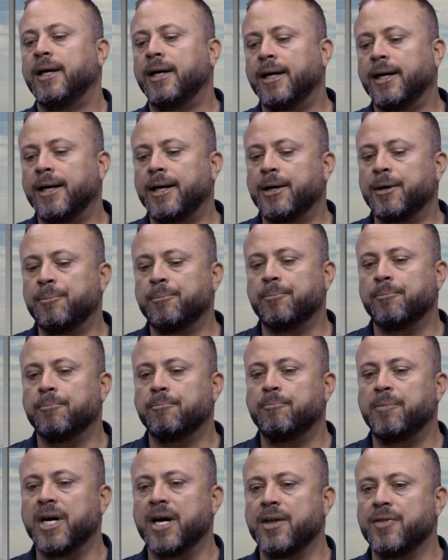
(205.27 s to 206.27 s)

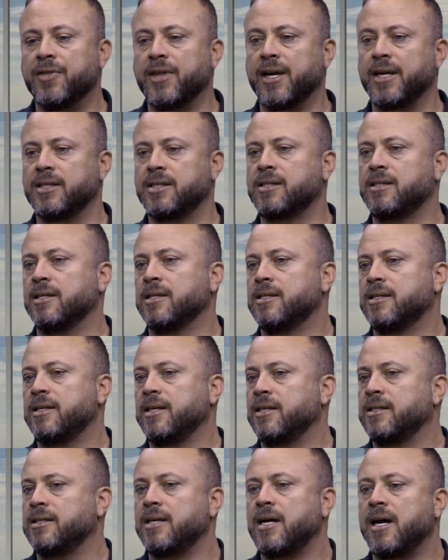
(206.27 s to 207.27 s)
But that it's the
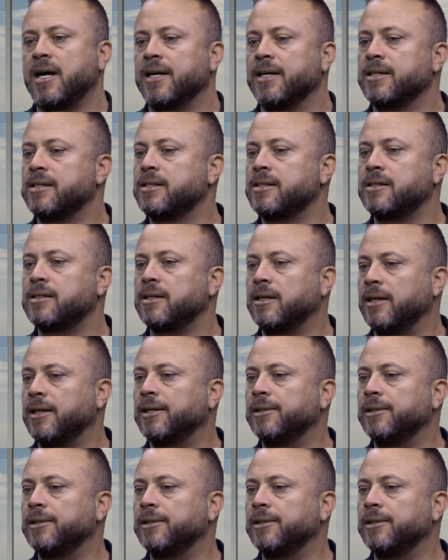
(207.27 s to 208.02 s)
6th highest.